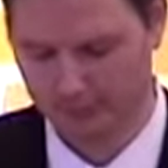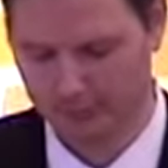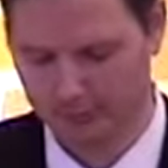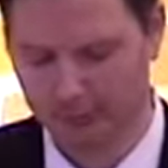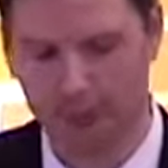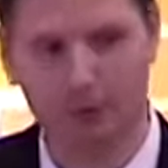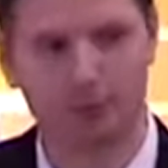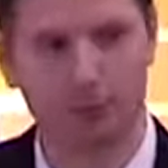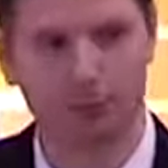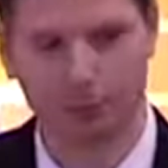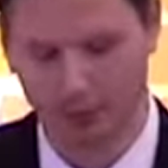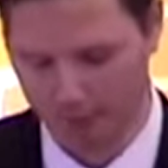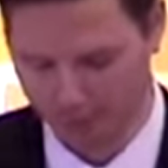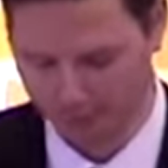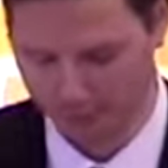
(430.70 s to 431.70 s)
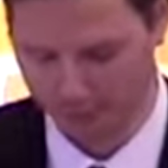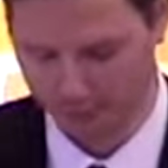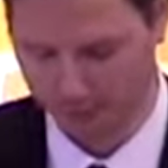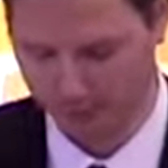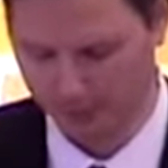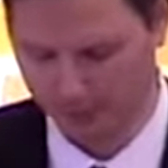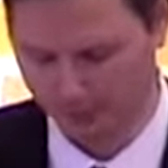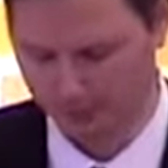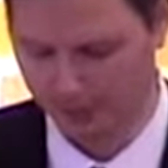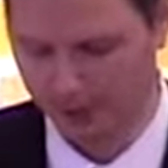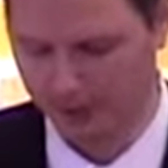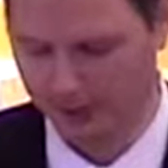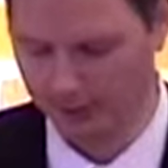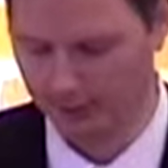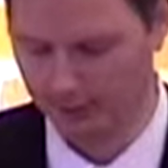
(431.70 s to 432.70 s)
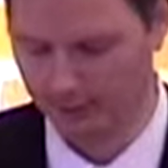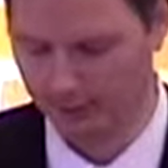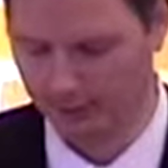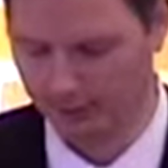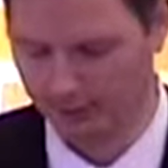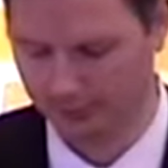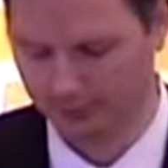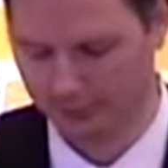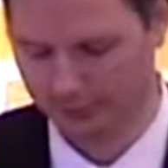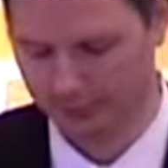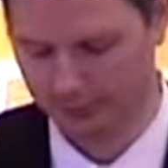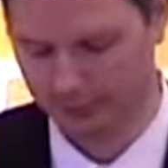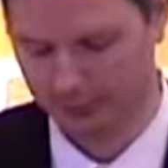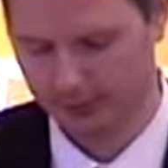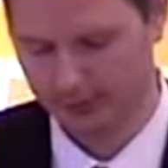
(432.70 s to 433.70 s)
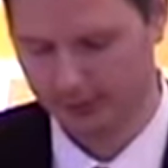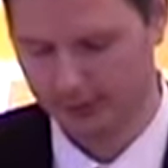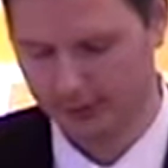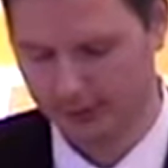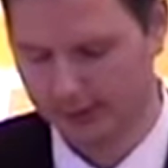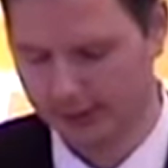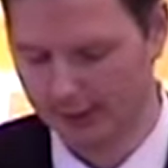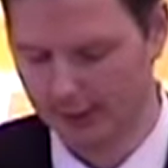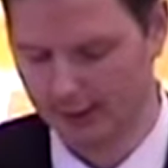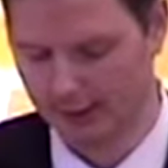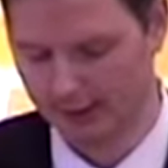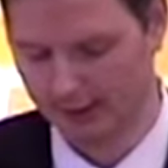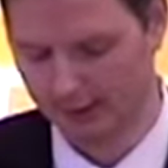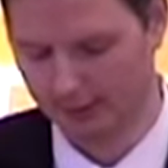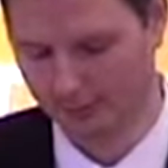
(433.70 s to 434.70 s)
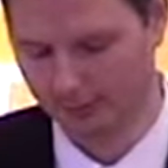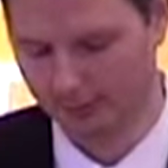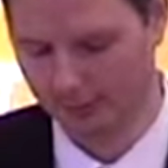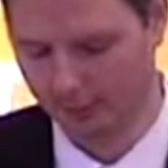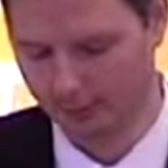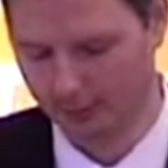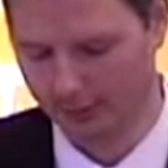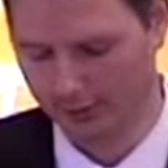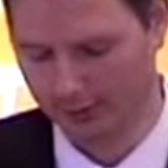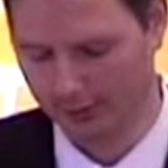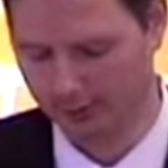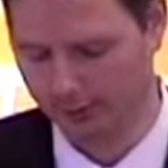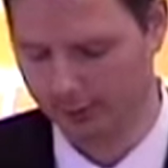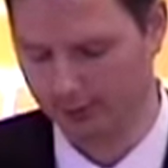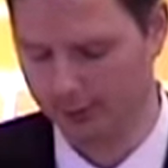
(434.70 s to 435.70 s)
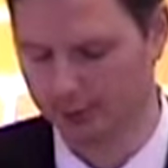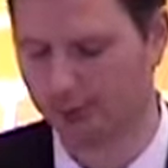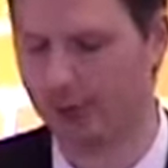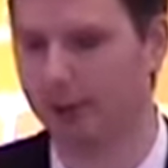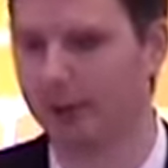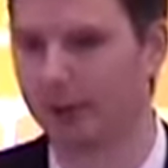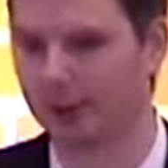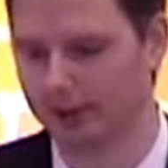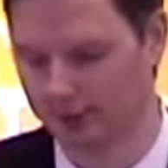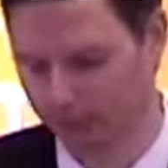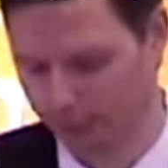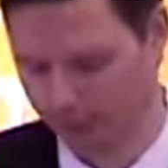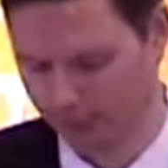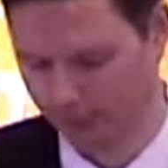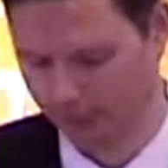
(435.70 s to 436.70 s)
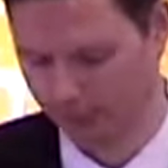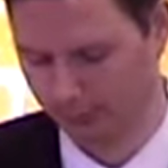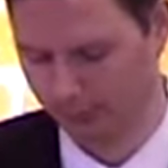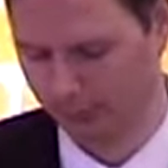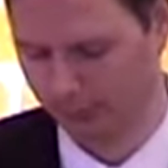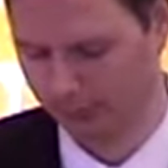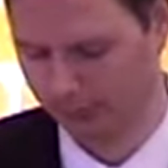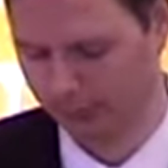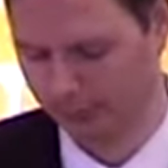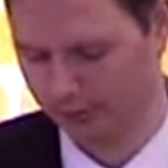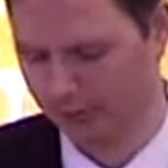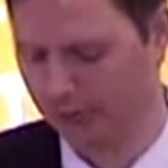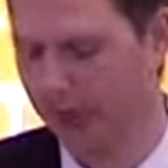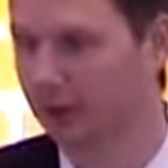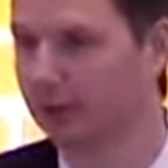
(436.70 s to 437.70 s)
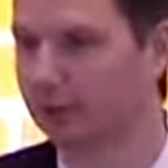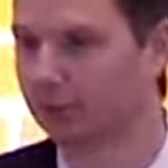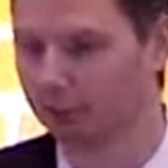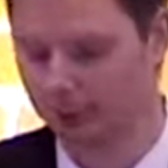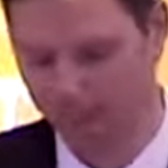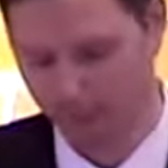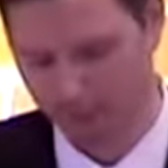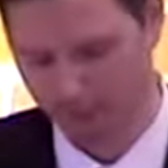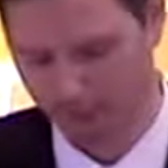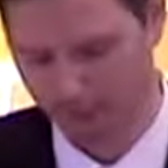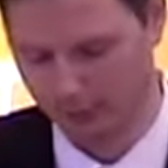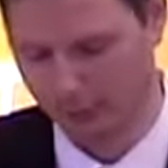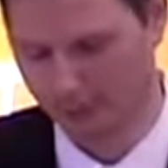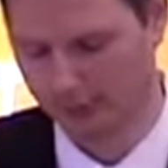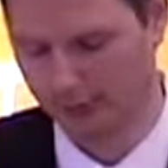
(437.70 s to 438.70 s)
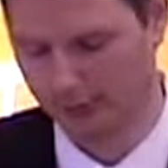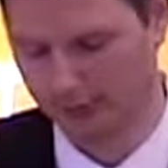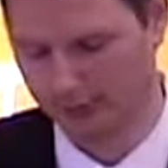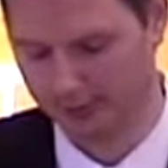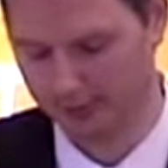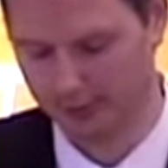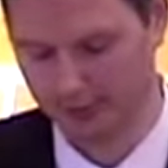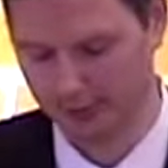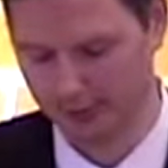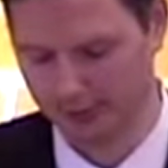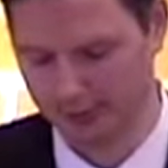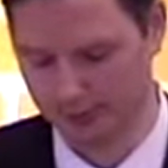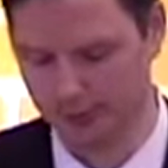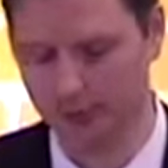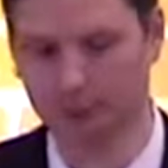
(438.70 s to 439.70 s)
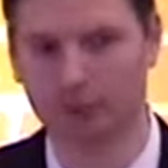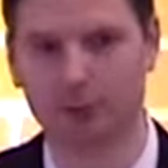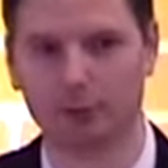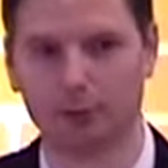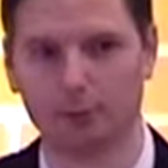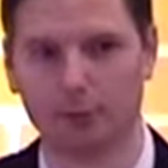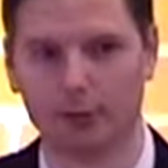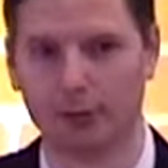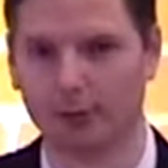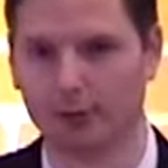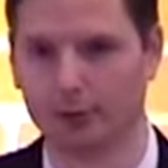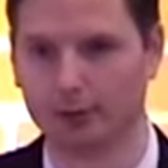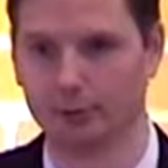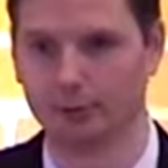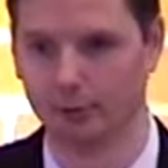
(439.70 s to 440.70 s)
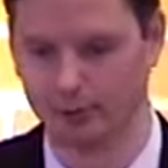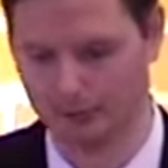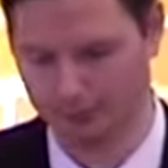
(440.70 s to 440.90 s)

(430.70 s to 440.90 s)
Wouldn't it be wonderful to be known by that kind of love? In the end, love is one thing that will make us recognizable in the world as a people who follow Christ and as those who are walking in his way.